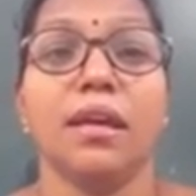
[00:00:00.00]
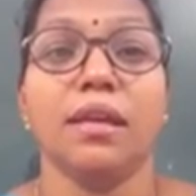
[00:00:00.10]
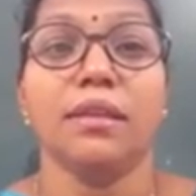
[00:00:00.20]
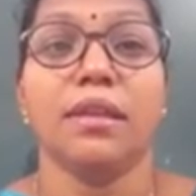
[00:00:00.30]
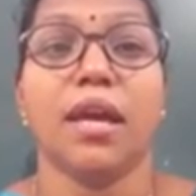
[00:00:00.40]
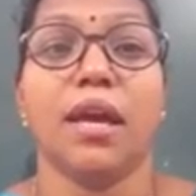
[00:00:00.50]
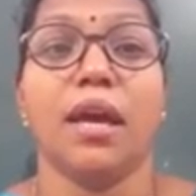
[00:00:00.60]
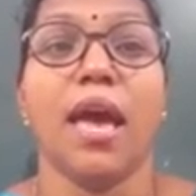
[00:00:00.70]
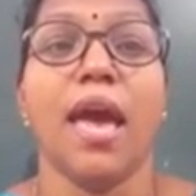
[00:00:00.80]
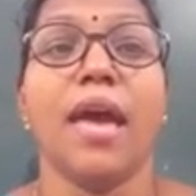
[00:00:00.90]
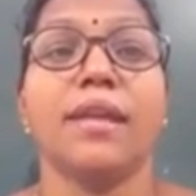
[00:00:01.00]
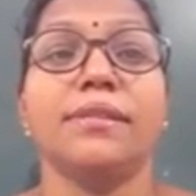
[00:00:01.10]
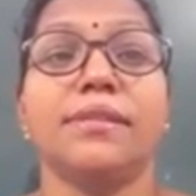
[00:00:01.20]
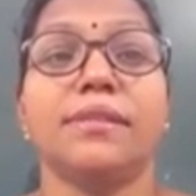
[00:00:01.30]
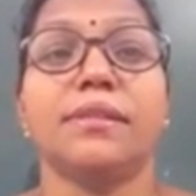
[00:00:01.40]
The
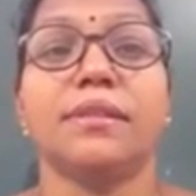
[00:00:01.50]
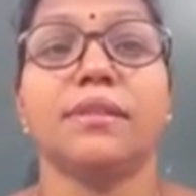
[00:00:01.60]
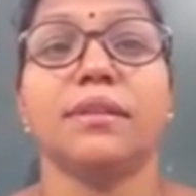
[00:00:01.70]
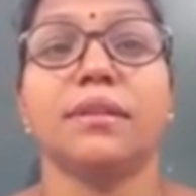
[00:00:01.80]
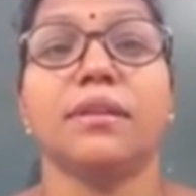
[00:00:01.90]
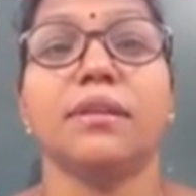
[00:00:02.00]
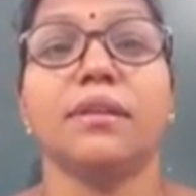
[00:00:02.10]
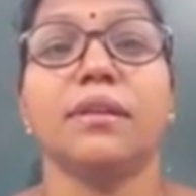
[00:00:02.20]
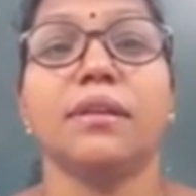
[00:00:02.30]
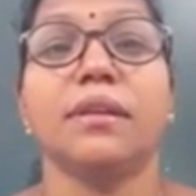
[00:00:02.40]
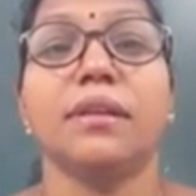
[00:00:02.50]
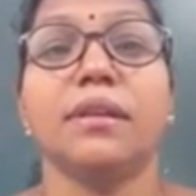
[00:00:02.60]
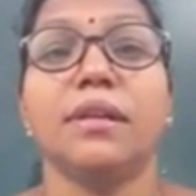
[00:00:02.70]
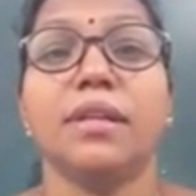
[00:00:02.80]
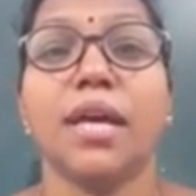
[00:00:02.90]
ants,
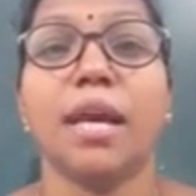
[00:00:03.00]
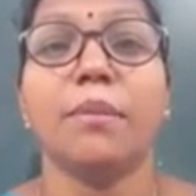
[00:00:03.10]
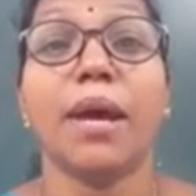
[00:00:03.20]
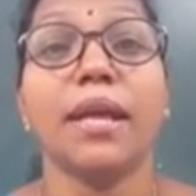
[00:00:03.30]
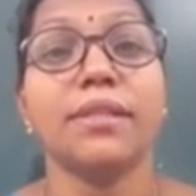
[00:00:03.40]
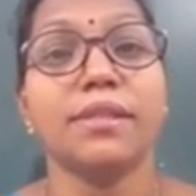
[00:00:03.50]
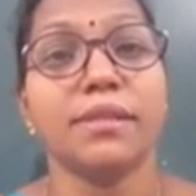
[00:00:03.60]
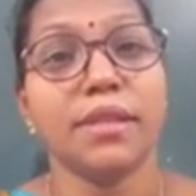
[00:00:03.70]
termites,